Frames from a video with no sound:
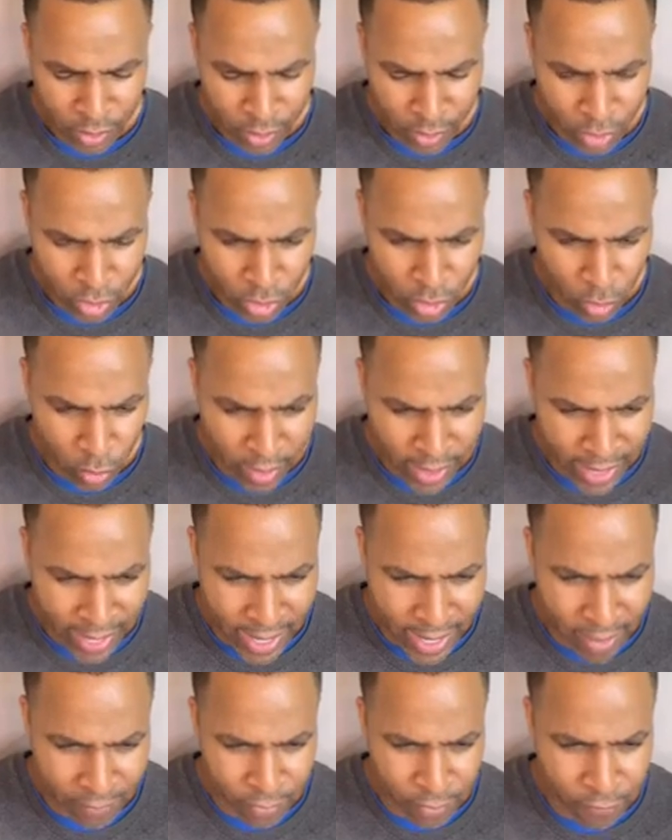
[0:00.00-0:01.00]
you
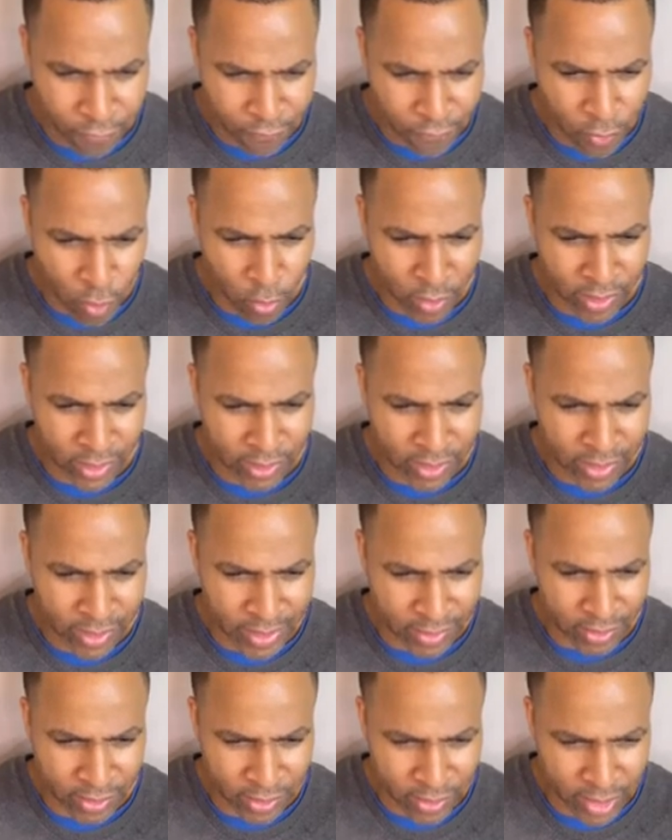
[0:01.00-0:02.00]
have the focus
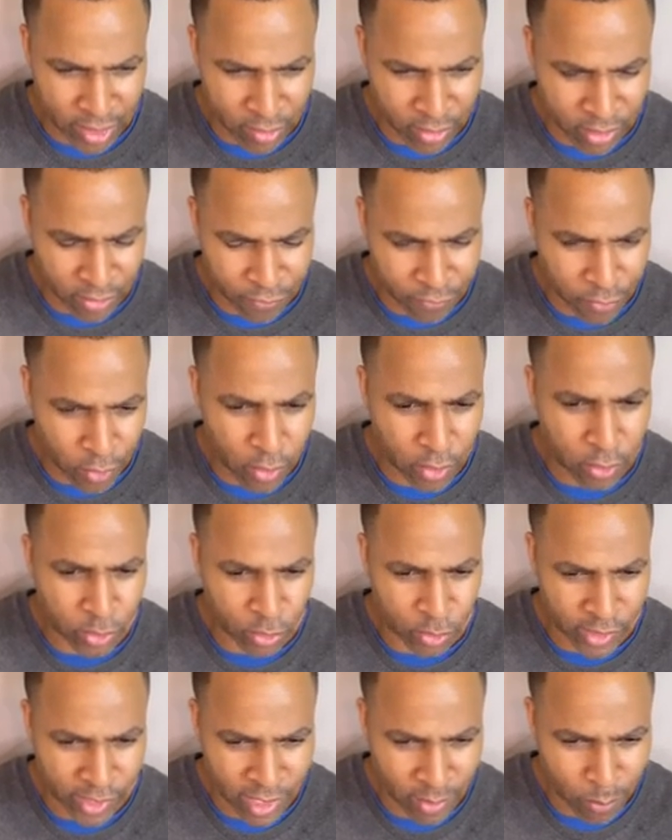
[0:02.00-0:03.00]
necessary to
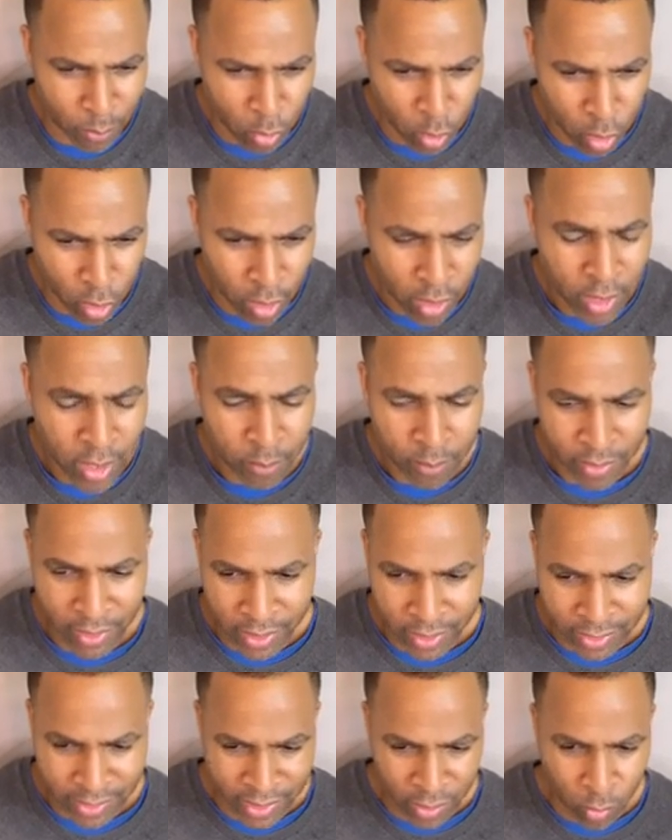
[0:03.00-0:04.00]
focus on him more
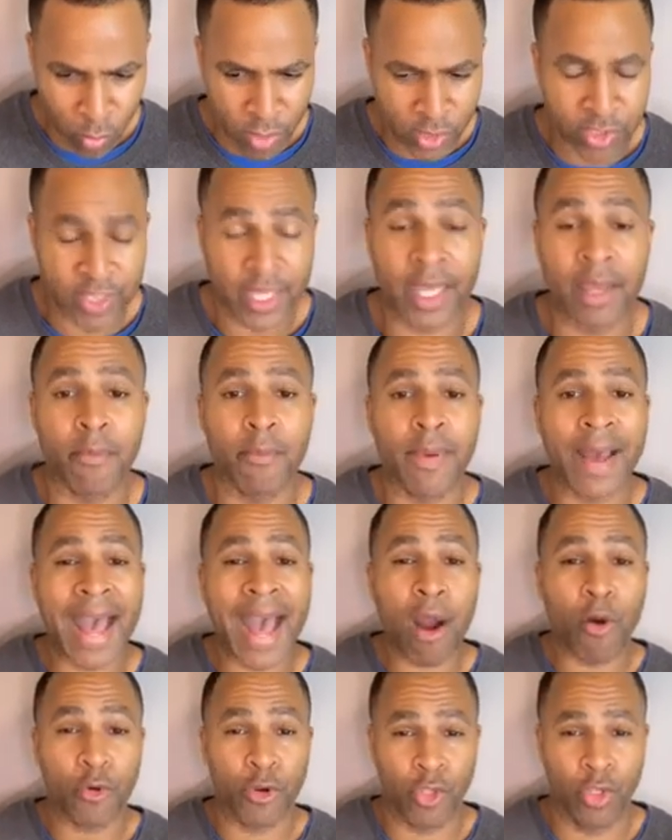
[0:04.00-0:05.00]
because he wants to
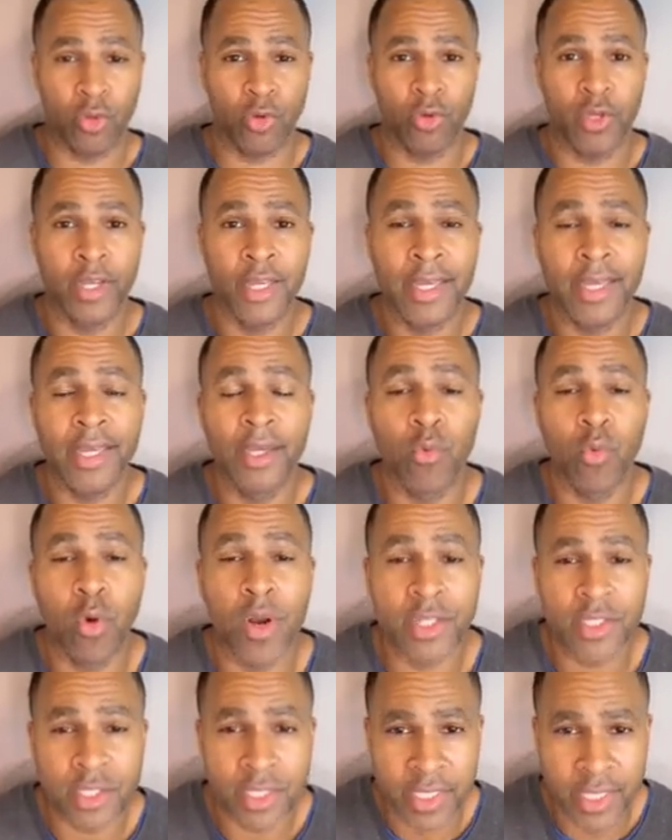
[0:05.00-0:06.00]
empower you. He
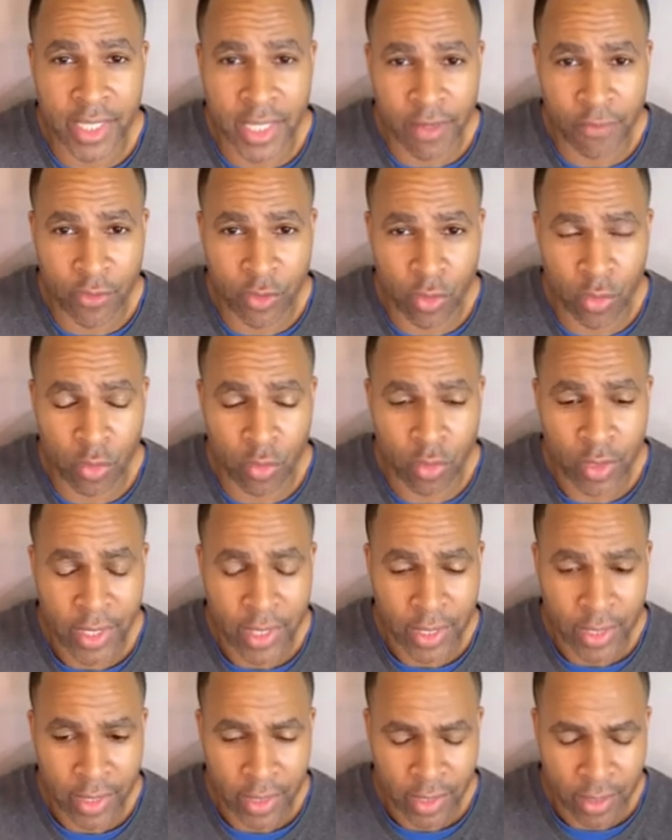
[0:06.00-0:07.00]
wants to give you
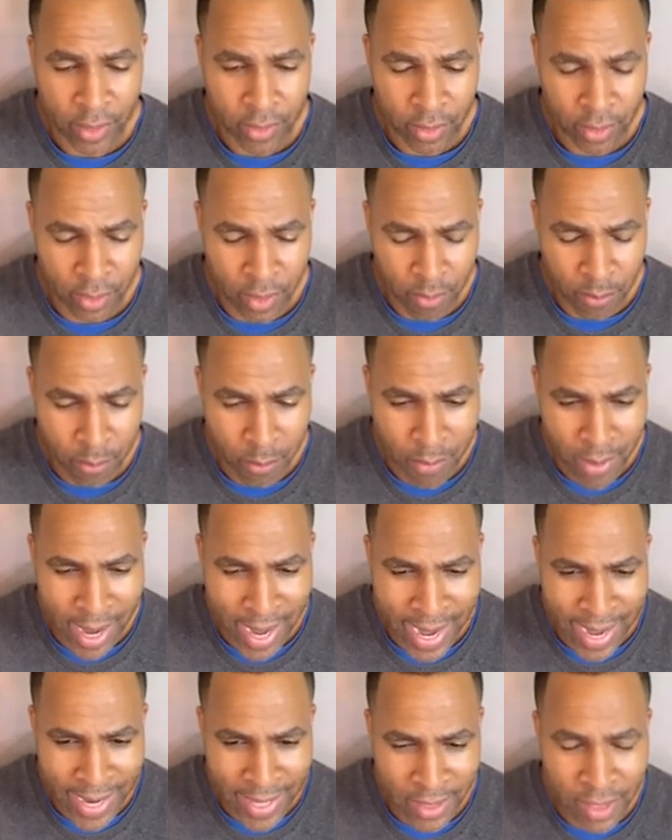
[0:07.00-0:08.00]
the
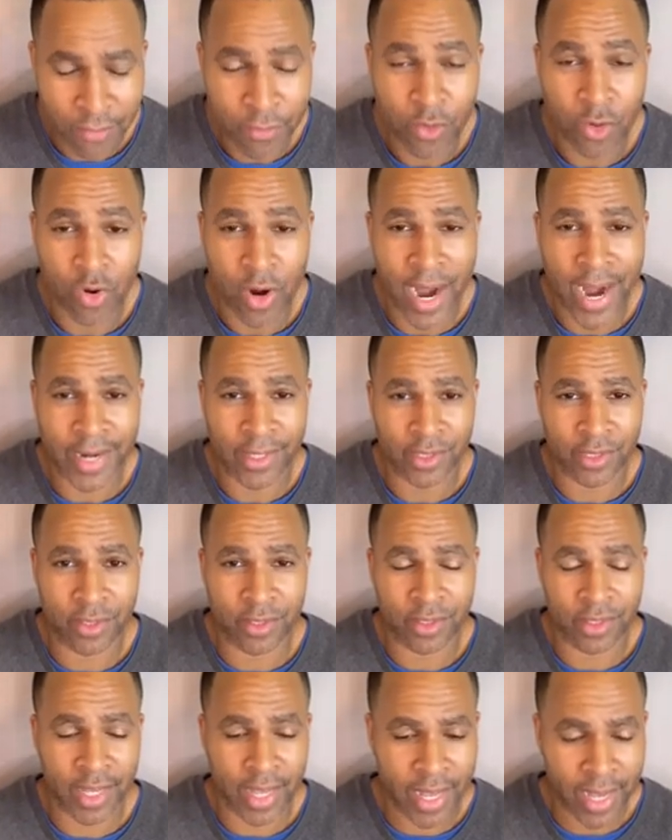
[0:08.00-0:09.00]
mind of
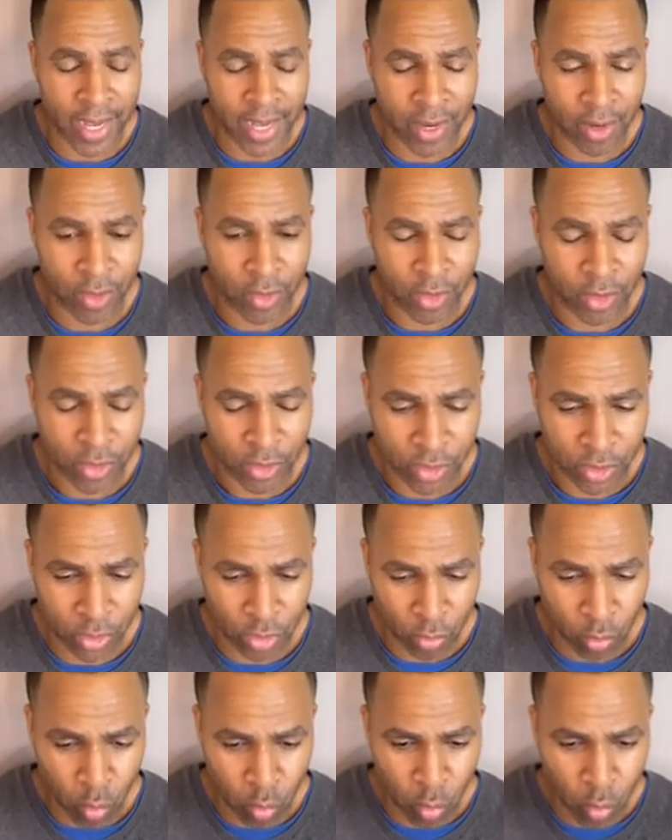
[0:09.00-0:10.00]
Christ and
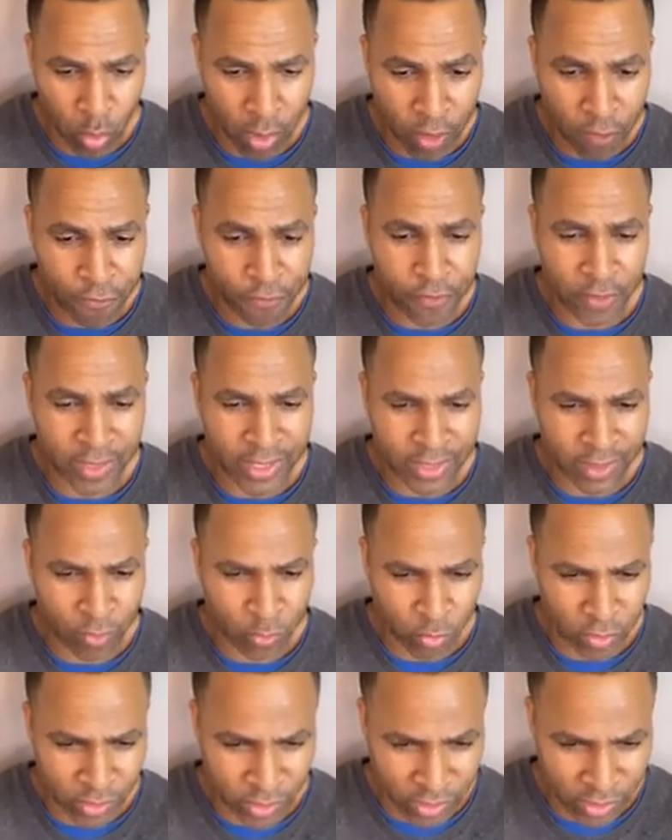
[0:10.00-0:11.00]
to
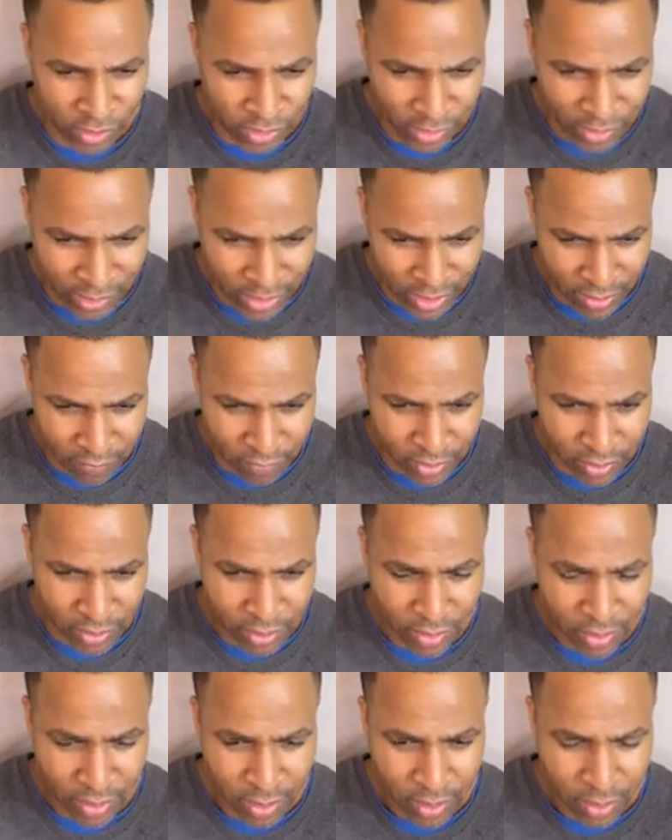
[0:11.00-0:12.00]
willfully receive
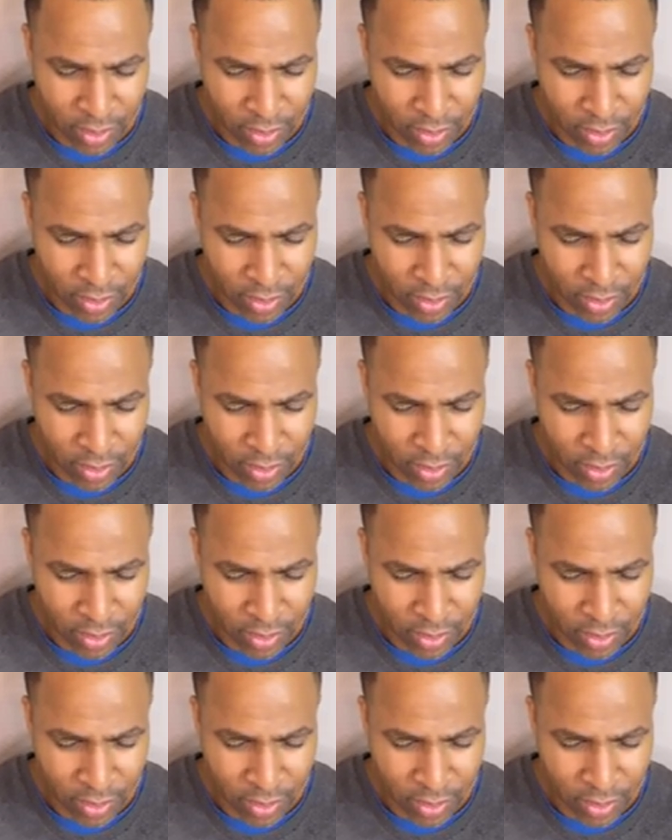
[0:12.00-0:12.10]
it.